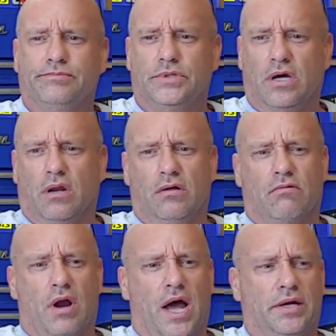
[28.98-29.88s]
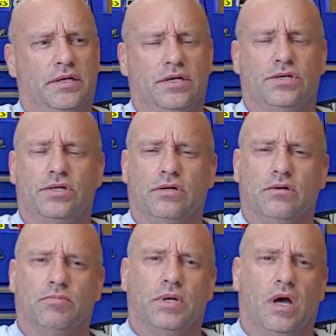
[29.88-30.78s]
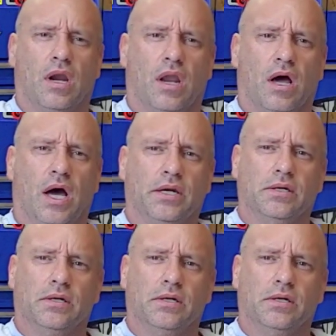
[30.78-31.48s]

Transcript: Done a little riding this year, but not a lot.